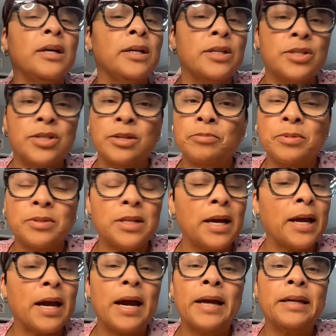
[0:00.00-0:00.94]
She was
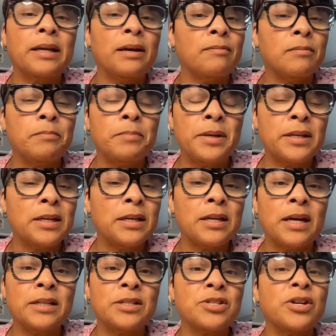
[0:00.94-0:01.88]
like, I ain't never been to
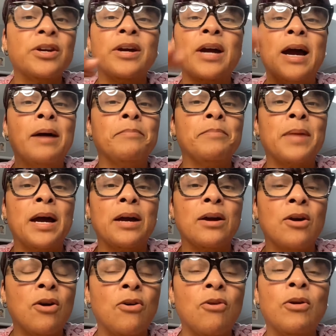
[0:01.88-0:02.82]
Nigeria. I'm not
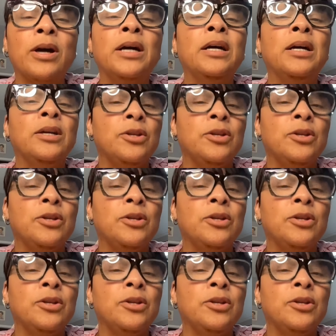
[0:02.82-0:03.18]
going.